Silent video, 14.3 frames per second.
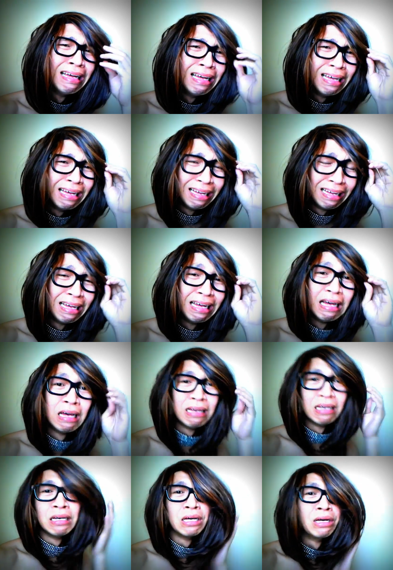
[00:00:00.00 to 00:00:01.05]

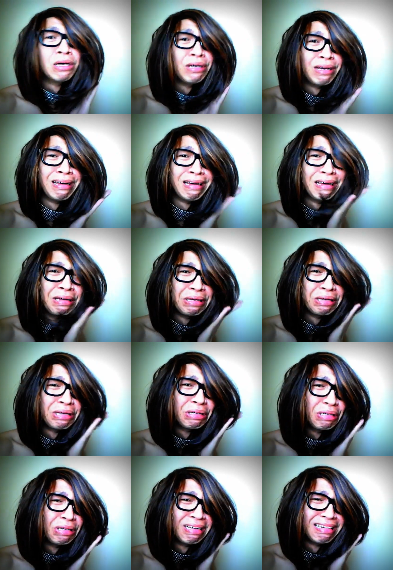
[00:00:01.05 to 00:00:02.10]

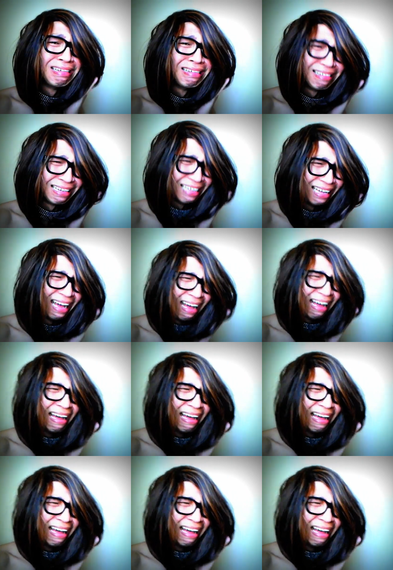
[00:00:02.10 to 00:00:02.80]
No one is speaking in this clip.